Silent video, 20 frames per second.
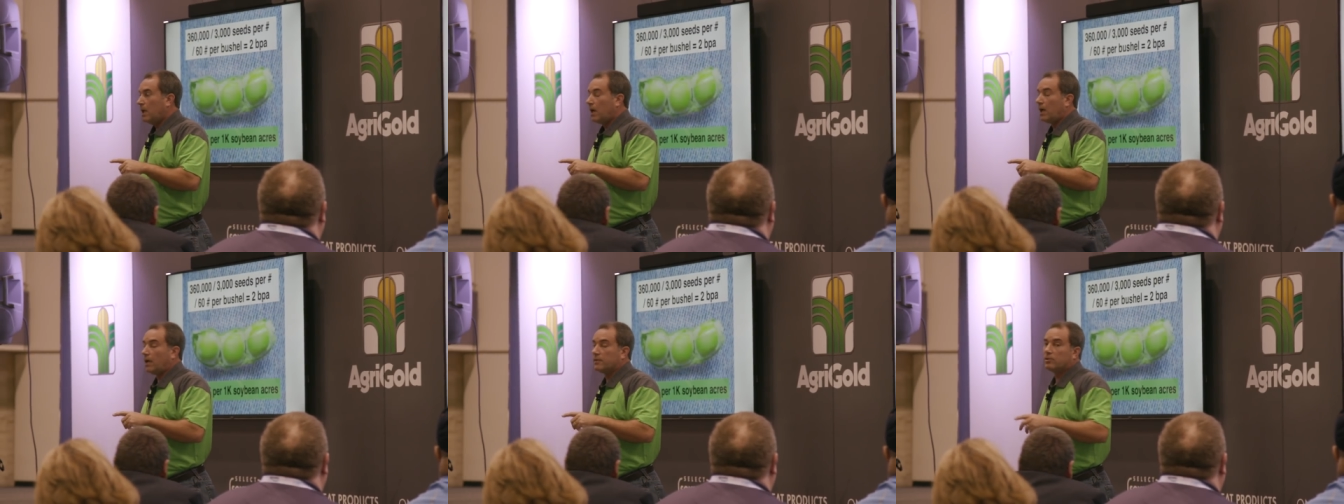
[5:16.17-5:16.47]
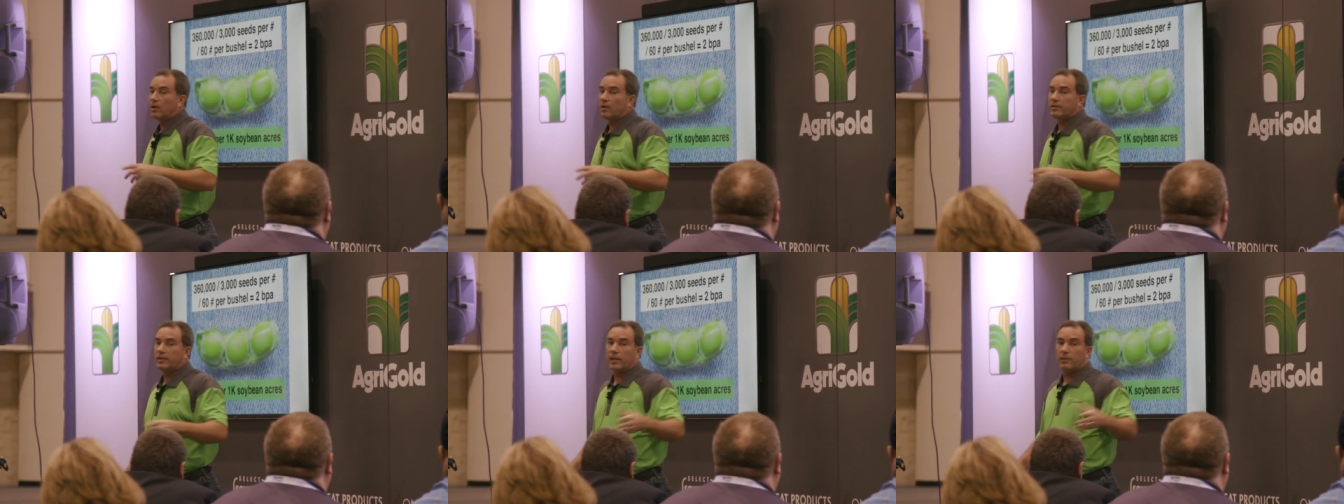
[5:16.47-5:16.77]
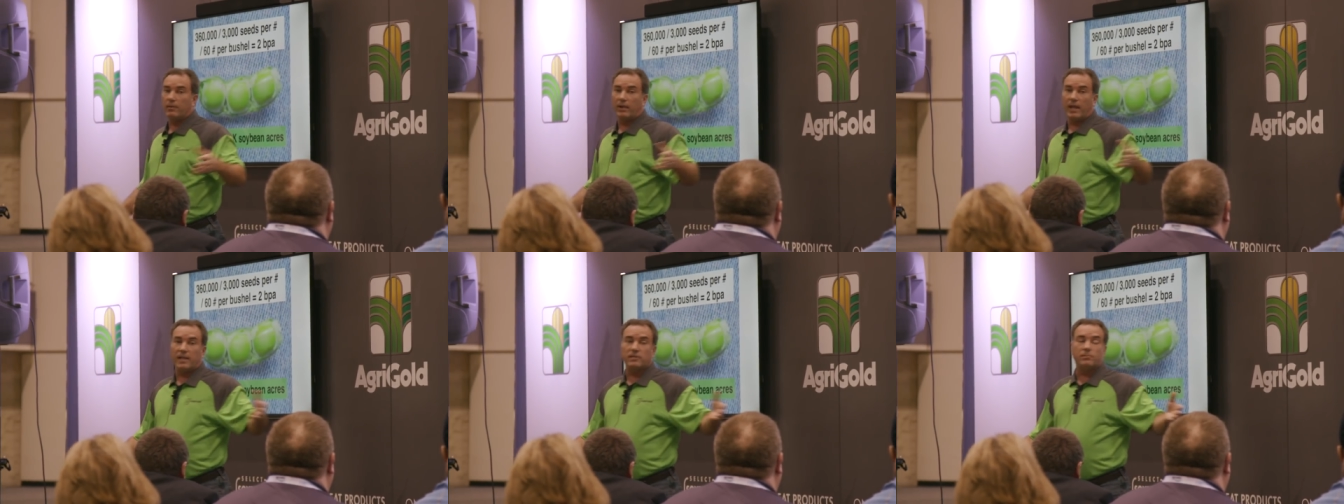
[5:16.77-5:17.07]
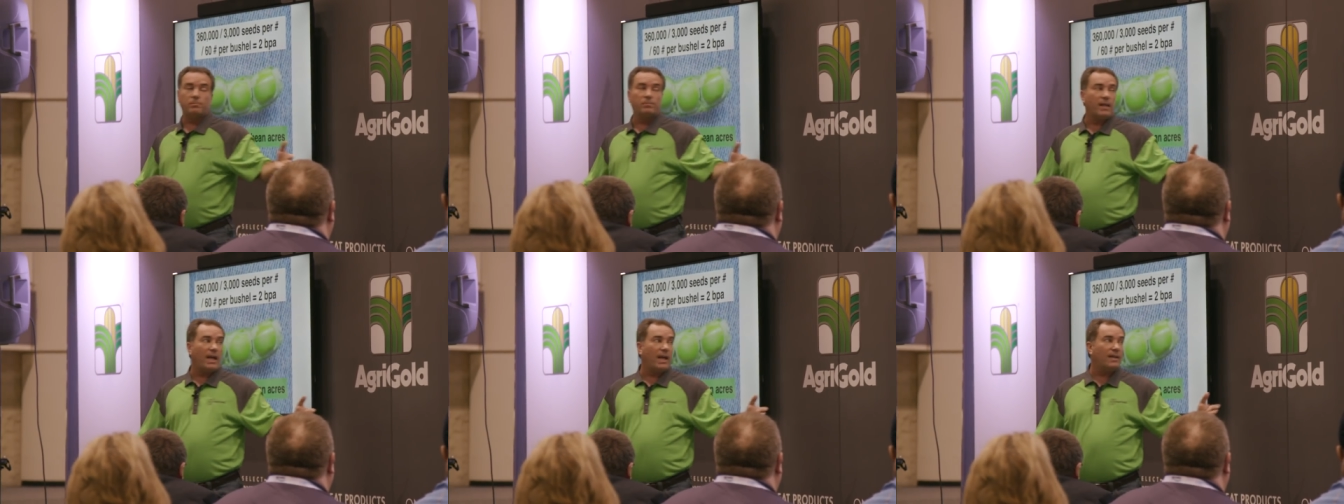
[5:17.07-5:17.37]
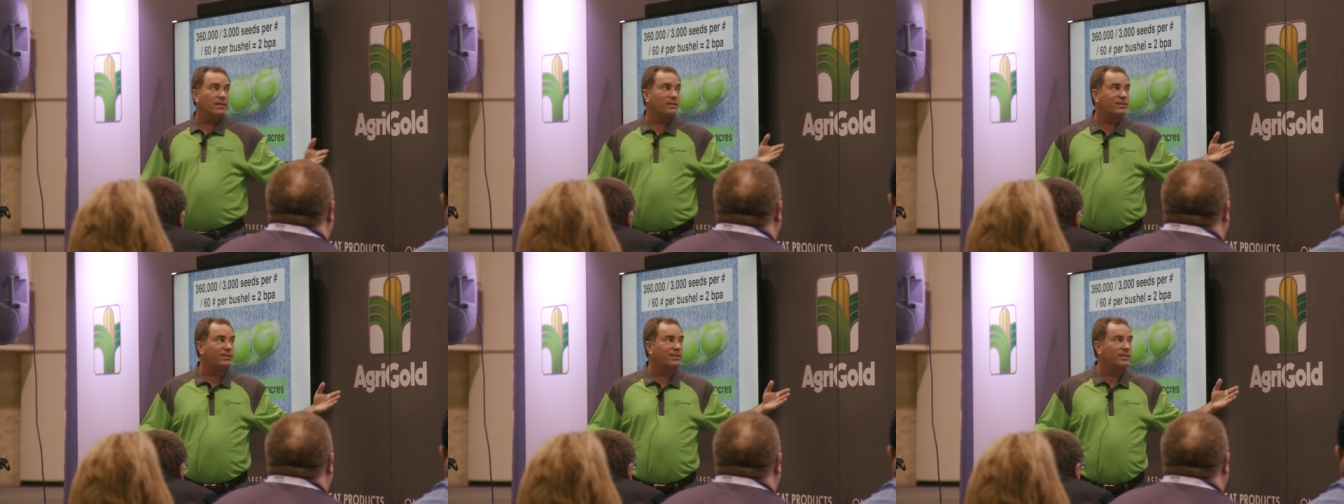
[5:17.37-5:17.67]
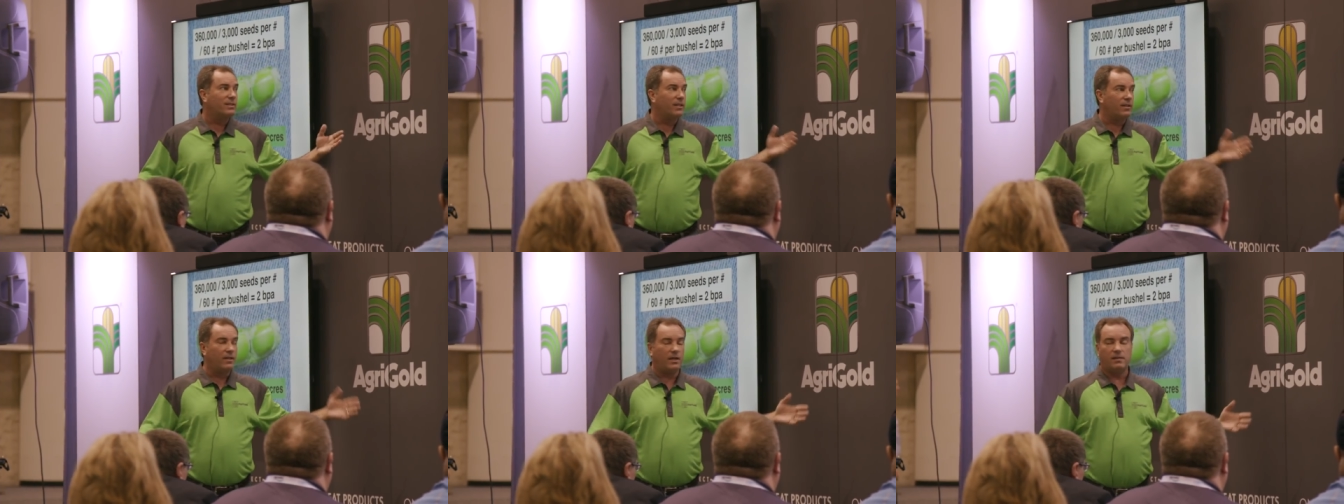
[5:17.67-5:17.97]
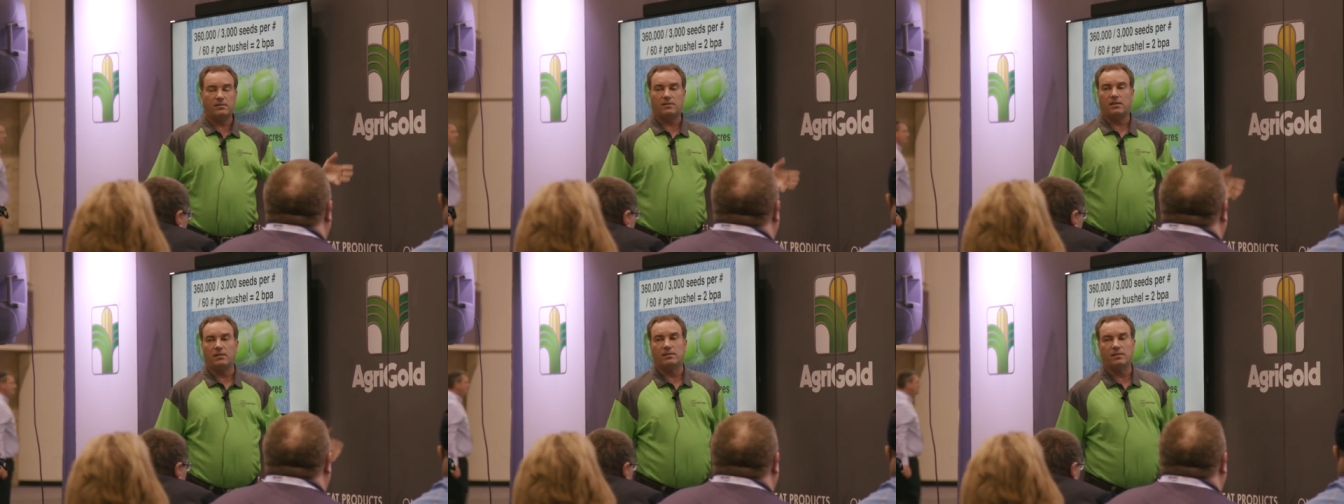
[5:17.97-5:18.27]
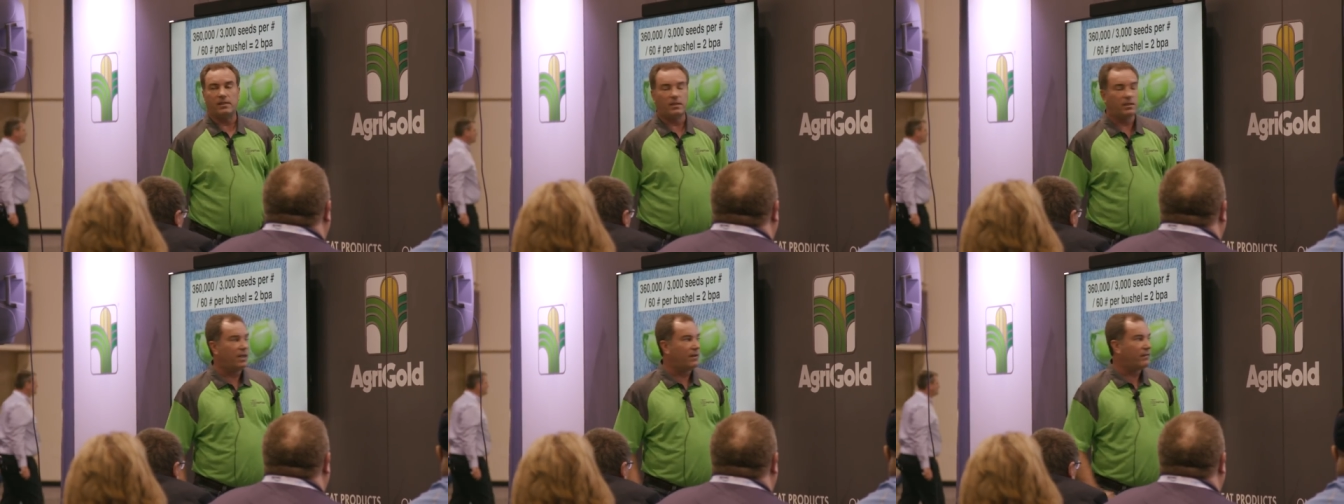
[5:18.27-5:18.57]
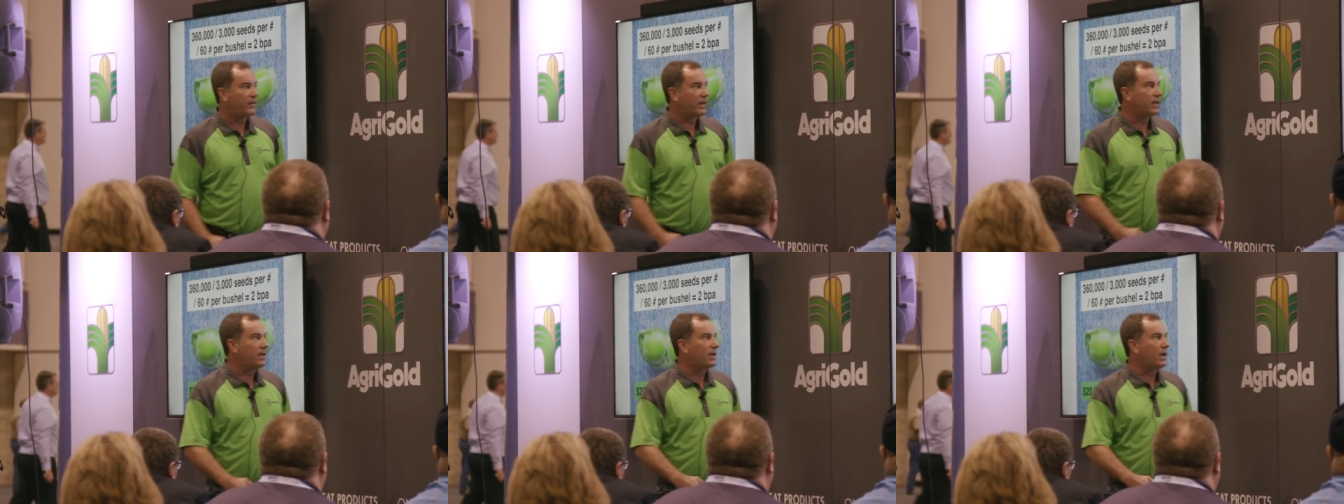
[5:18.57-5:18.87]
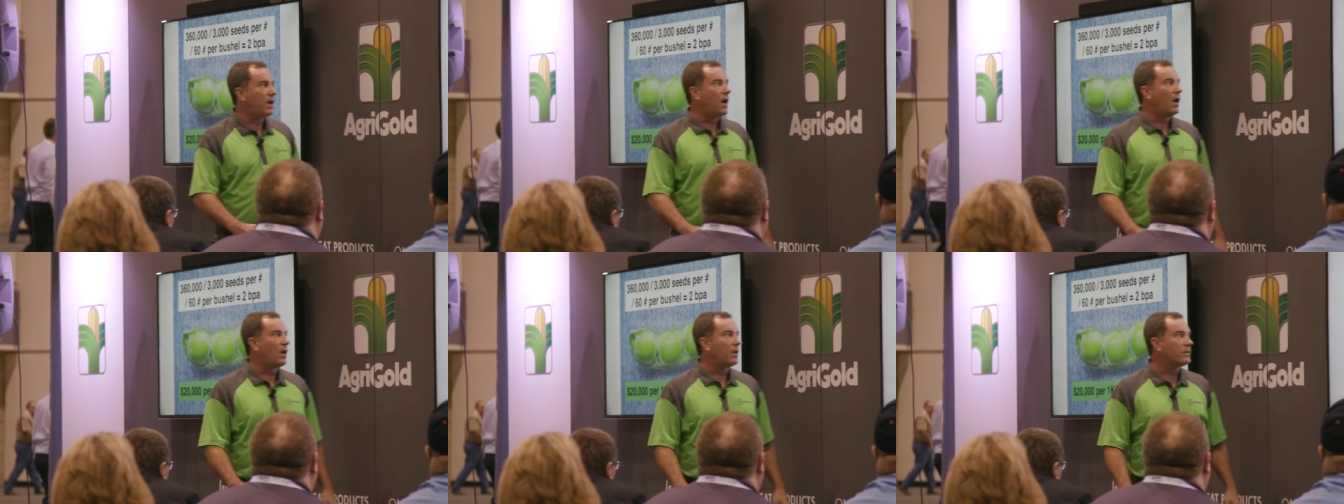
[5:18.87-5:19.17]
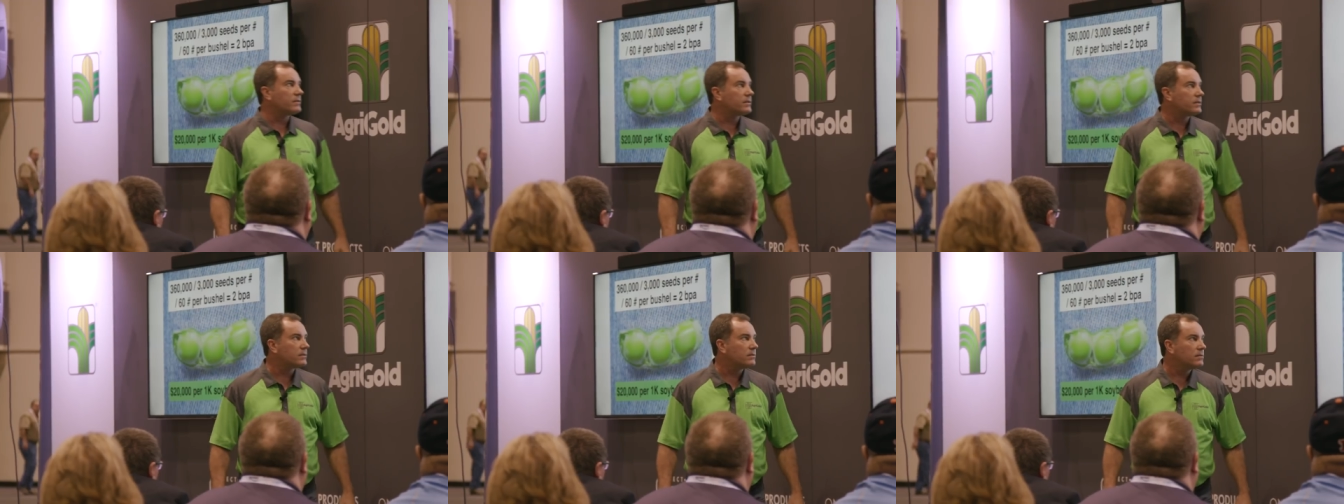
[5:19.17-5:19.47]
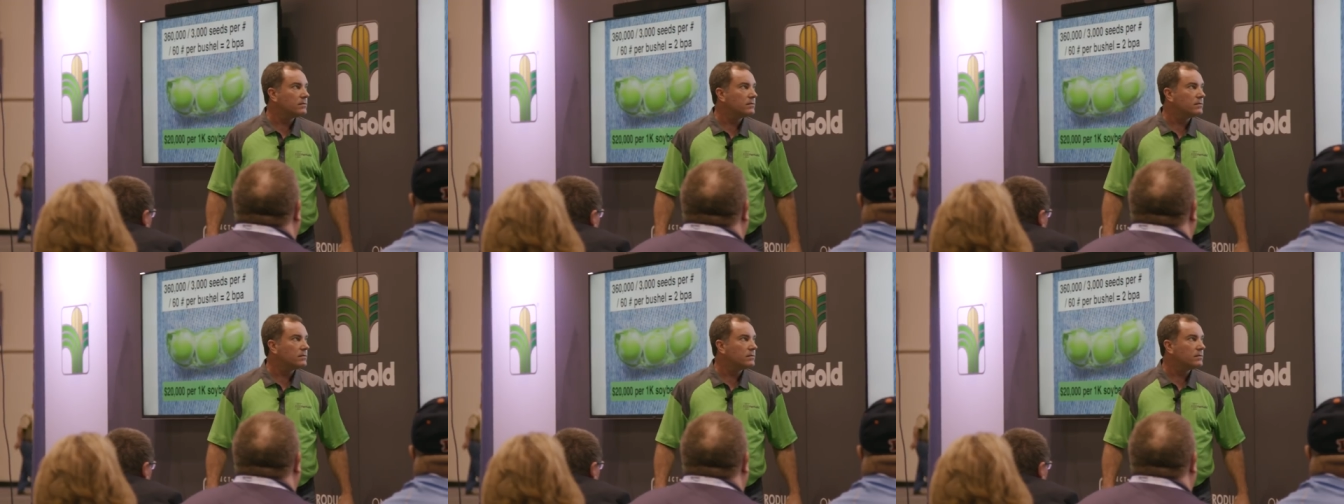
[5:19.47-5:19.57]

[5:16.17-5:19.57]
And I start thinking, well, that is serious and significant dollars.